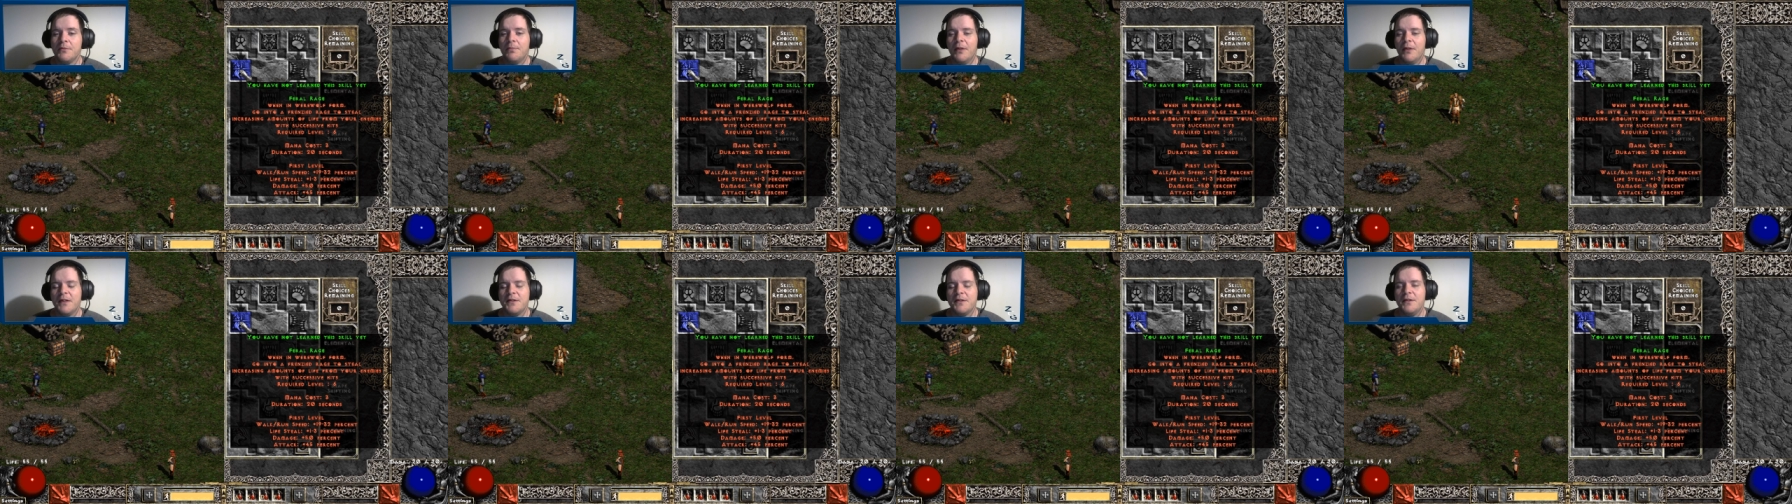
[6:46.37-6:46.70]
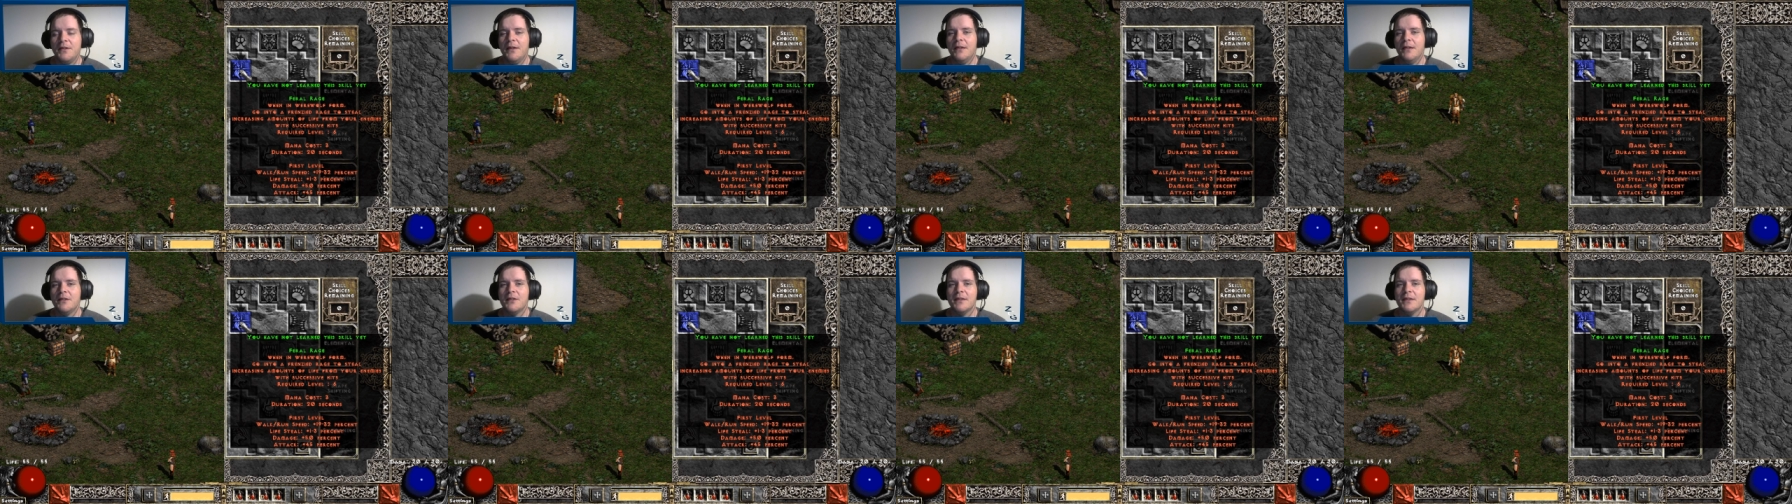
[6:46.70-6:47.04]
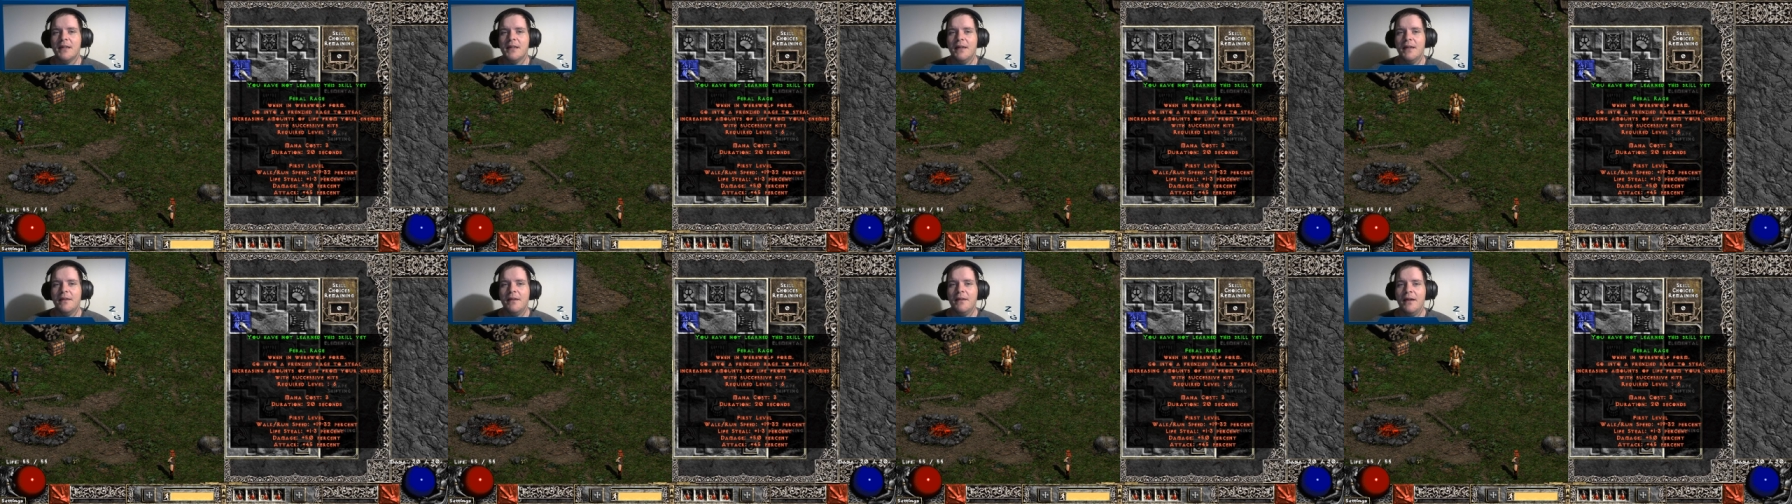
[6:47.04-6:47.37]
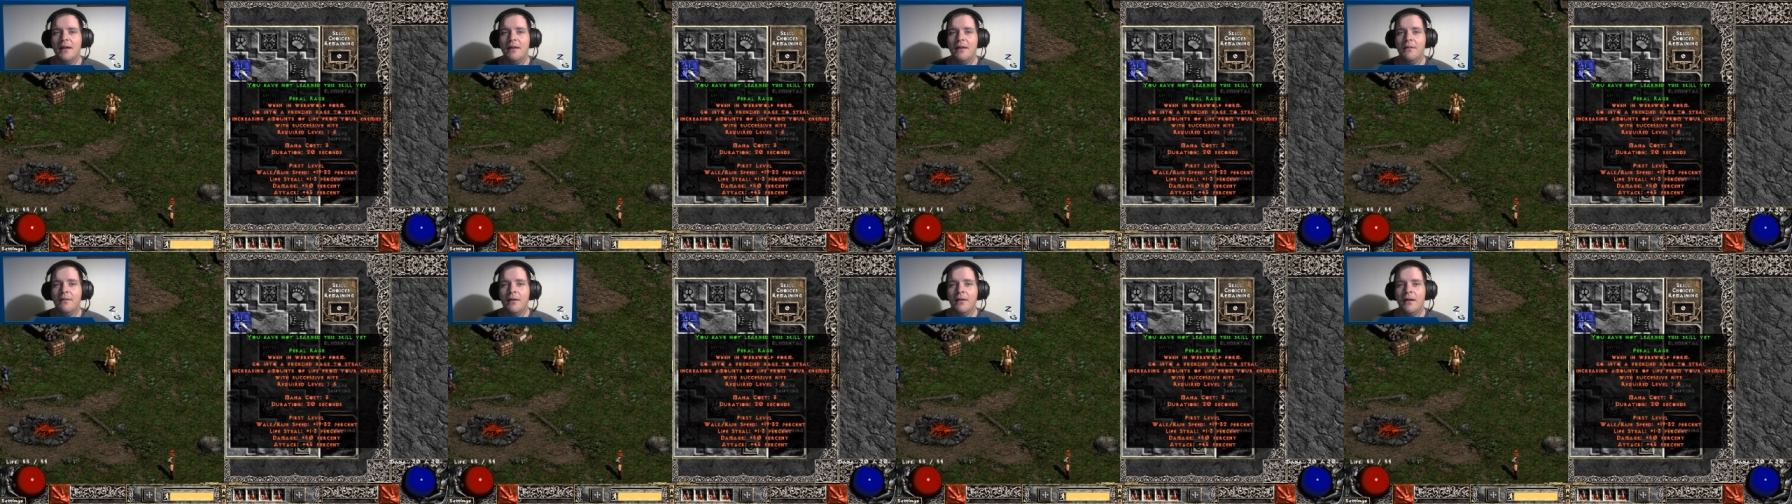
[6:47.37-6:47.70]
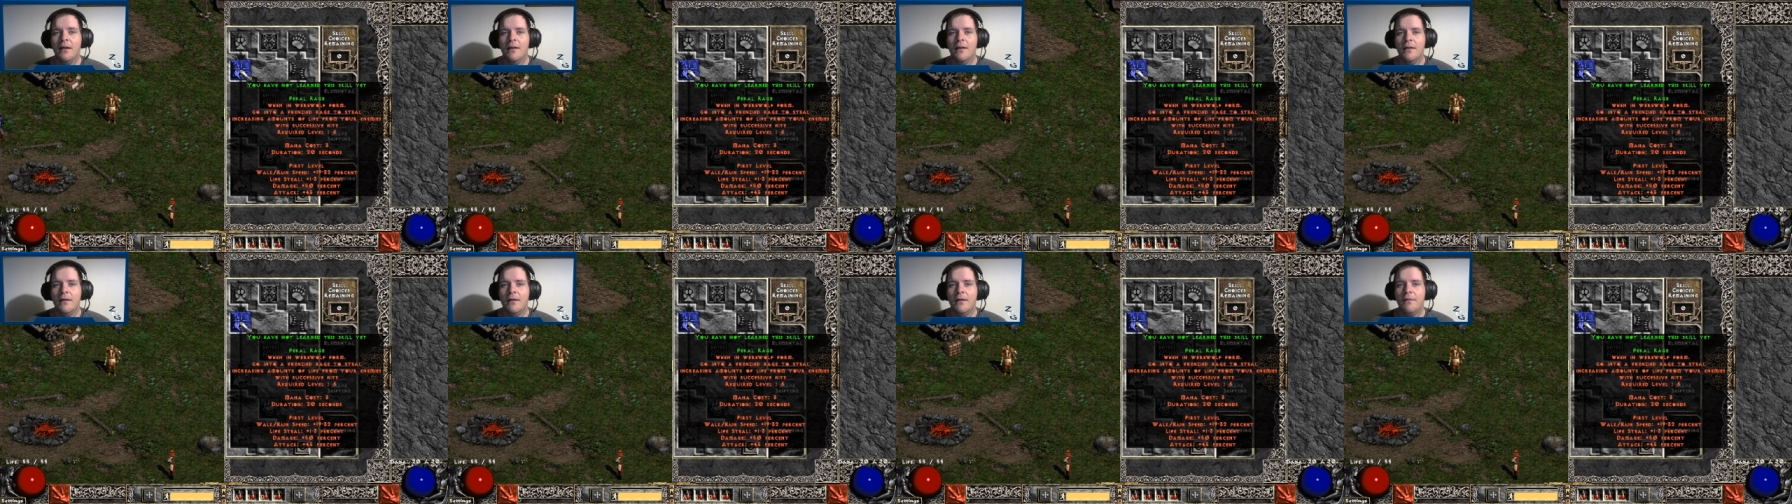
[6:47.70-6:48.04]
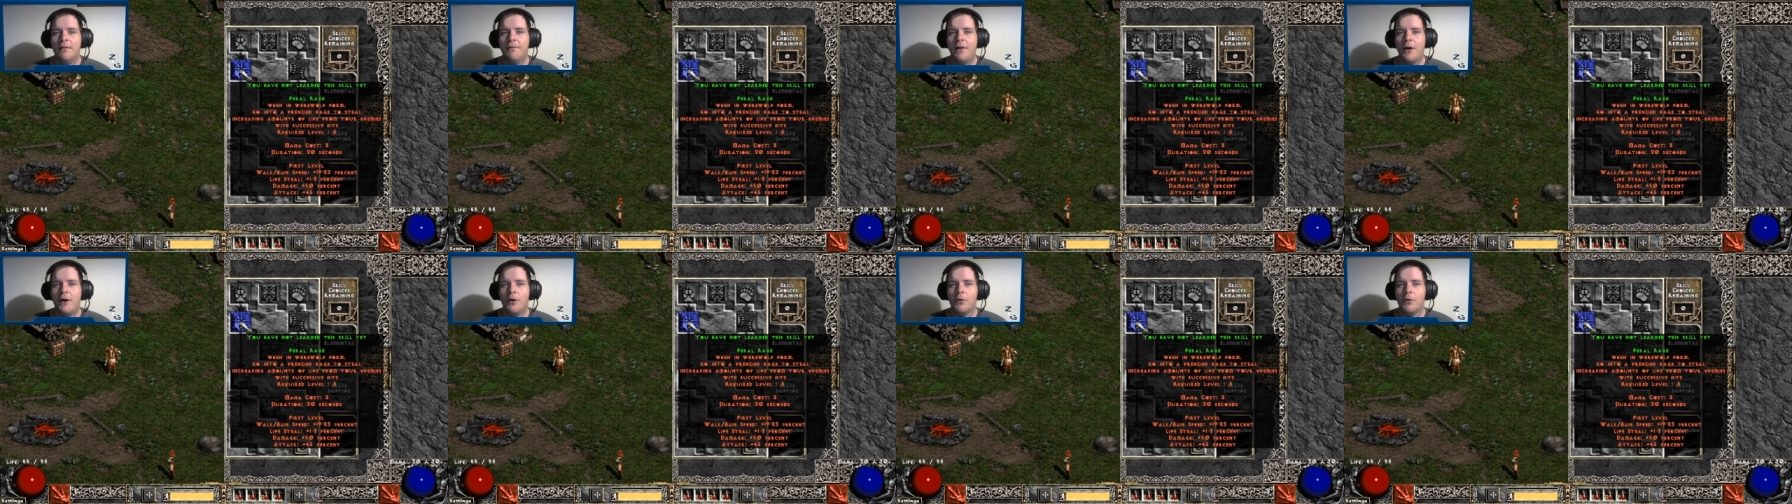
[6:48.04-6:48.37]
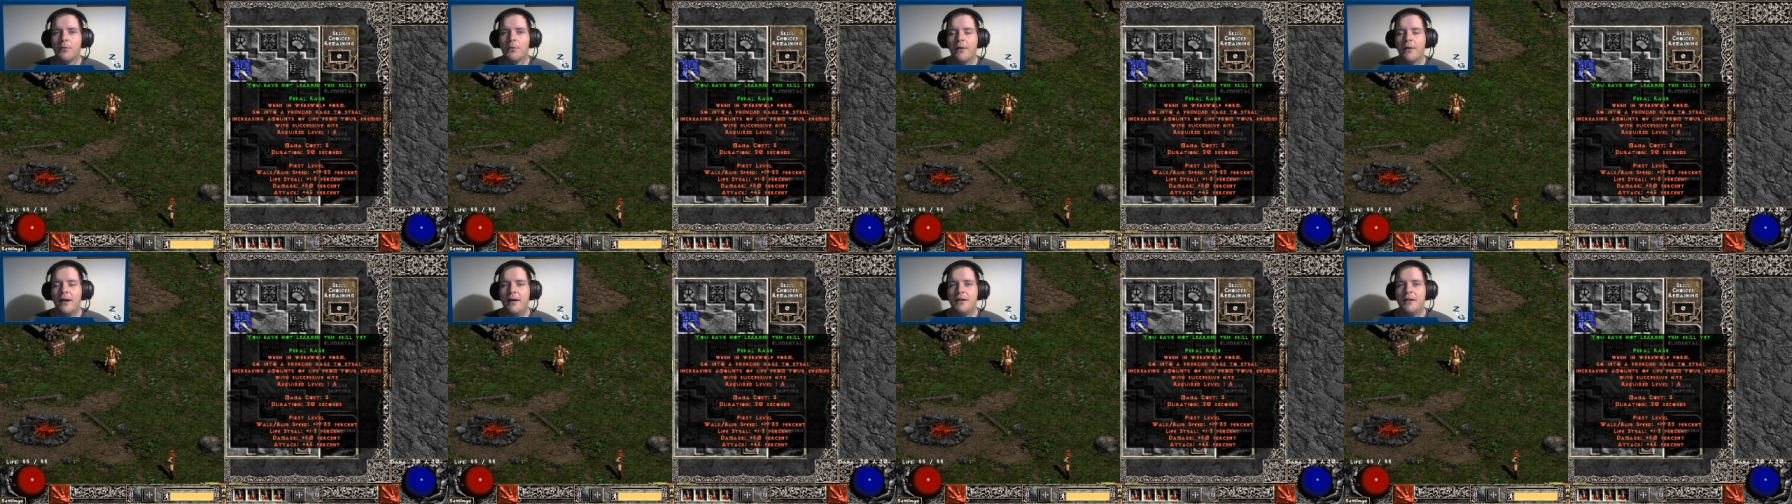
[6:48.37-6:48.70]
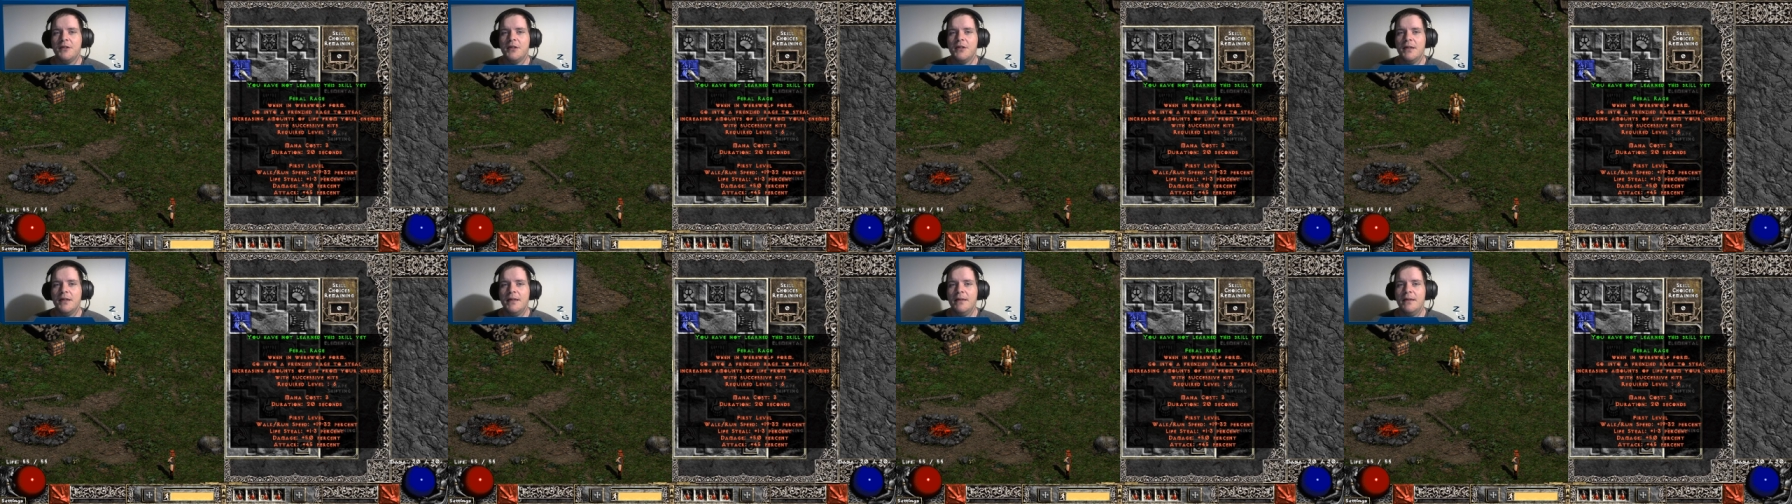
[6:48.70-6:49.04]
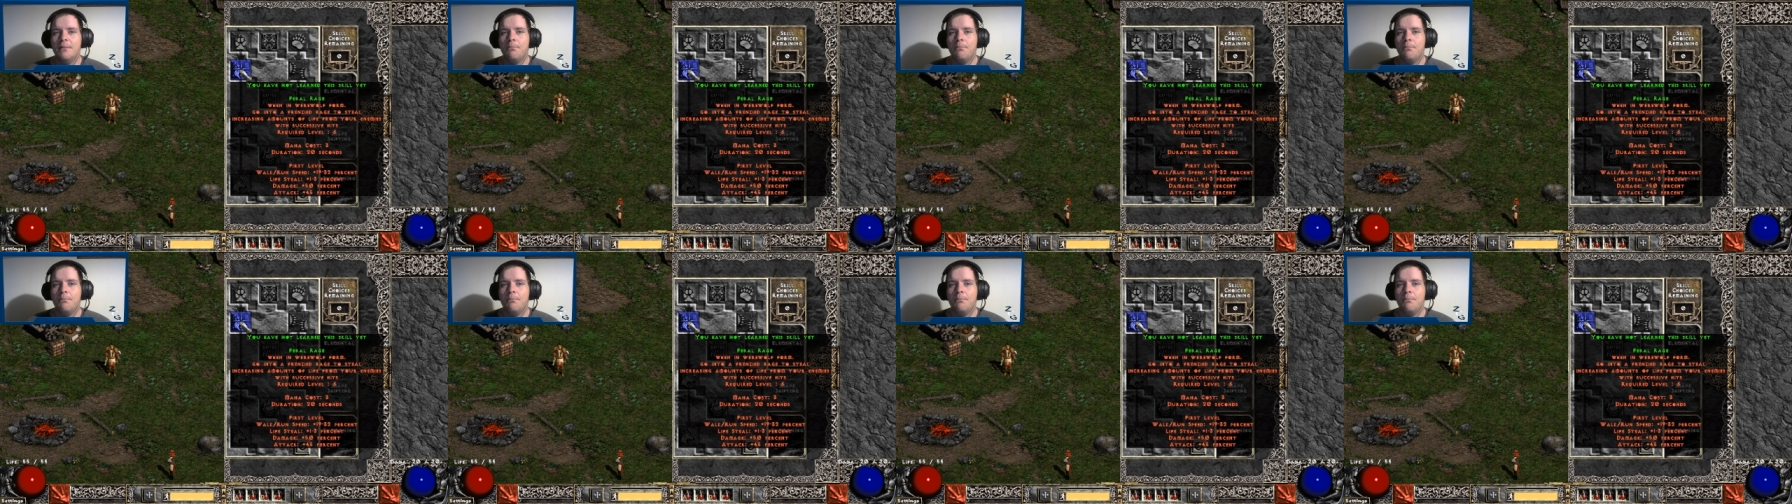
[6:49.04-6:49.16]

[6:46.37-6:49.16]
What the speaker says: Plus you can just get the Feral Rage